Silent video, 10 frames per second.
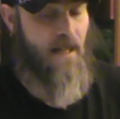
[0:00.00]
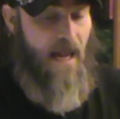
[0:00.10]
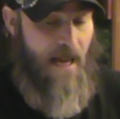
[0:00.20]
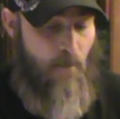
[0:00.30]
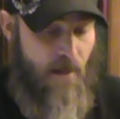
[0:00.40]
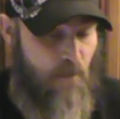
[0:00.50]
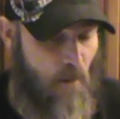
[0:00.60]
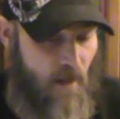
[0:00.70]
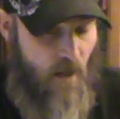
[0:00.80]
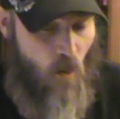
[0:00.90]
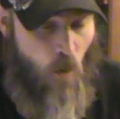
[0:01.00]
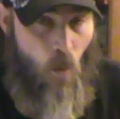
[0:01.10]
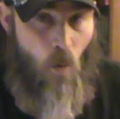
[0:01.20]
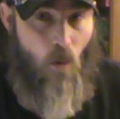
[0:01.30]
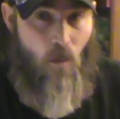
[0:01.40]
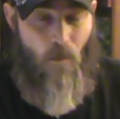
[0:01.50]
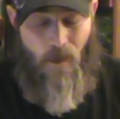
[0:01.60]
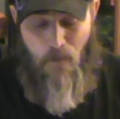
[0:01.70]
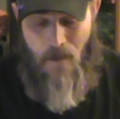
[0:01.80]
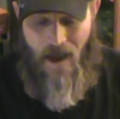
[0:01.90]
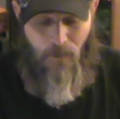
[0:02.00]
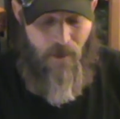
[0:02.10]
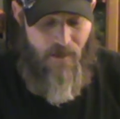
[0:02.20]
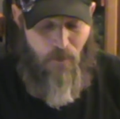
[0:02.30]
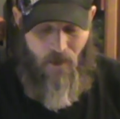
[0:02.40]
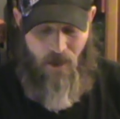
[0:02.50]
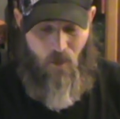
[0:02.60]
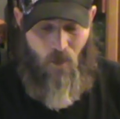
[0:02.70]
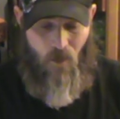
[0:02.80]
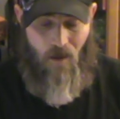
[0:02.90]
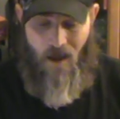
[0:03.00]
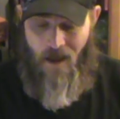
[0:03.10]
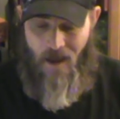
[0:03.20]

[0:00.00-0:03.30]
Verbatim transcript: game is pretty cool. The map is pretty cool.